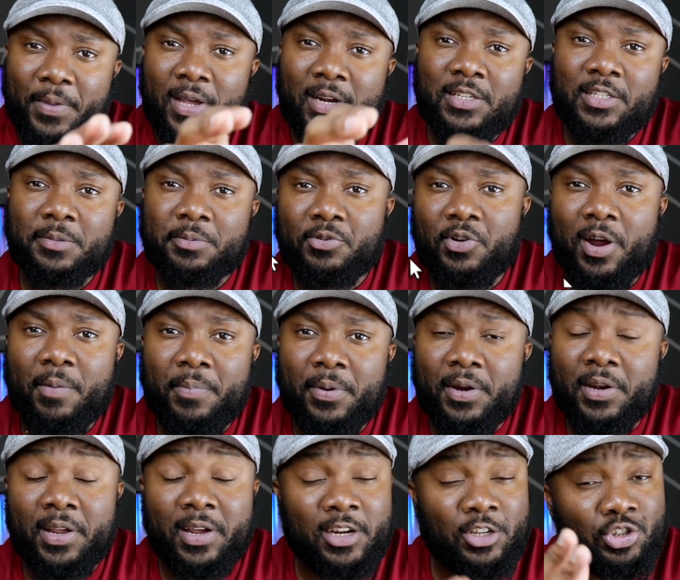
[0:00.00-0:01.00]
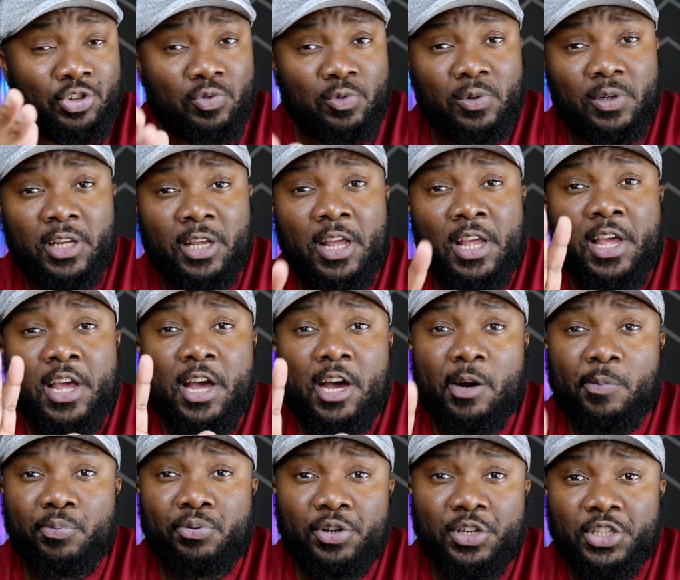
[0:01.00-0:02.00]
and the subscribe button there. I truly
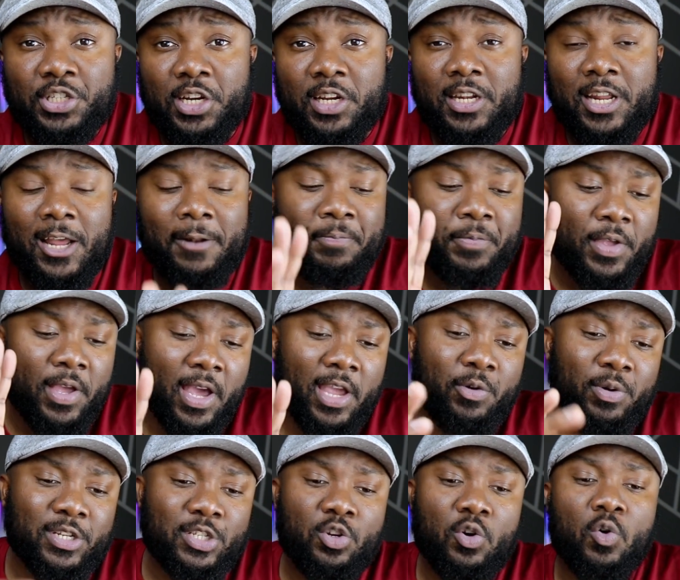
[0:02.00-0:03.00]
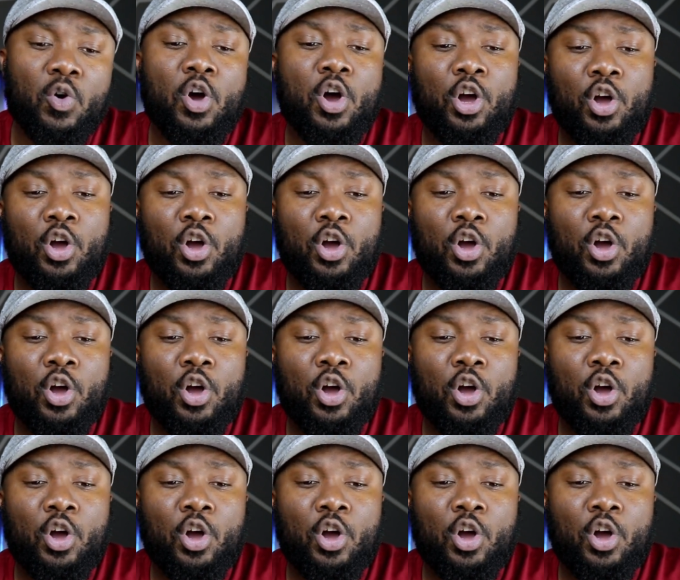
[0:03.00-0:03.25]
appreciate that. Anyway, so